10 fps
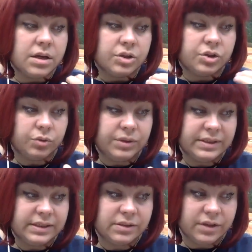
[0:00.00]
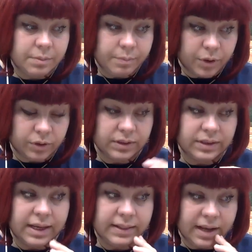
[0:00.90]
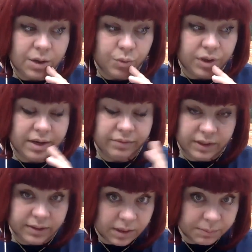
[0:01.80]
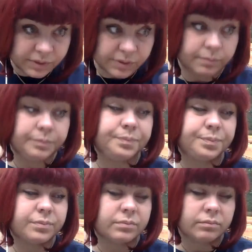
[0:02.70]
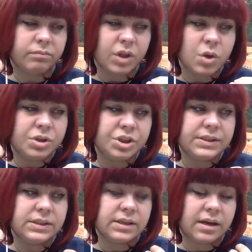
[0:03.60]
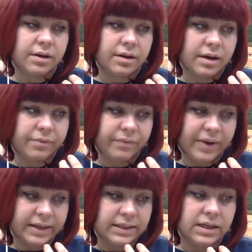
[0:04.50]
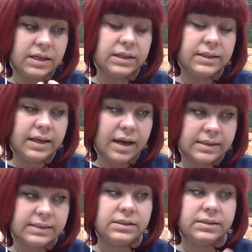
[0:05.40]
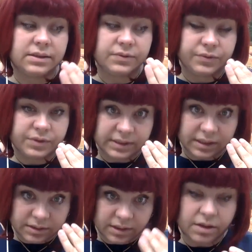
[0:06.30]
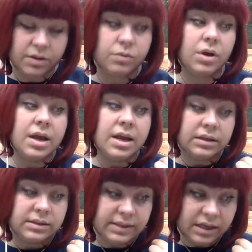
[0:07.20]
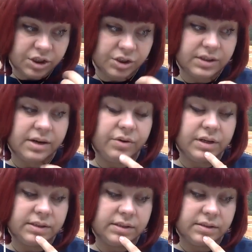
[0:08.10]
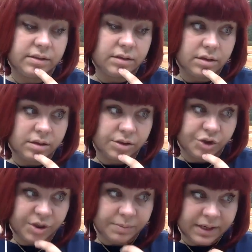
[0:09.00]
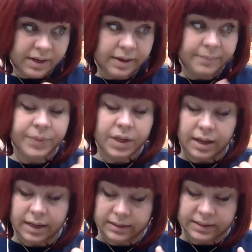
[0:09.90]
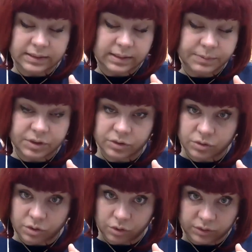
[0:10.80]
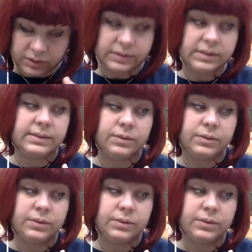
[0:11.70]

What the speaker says: So this is important. And then we have the eclipse, which is affecting the axis of sidereal Sagittarius Gemini. This eclipse is not easy.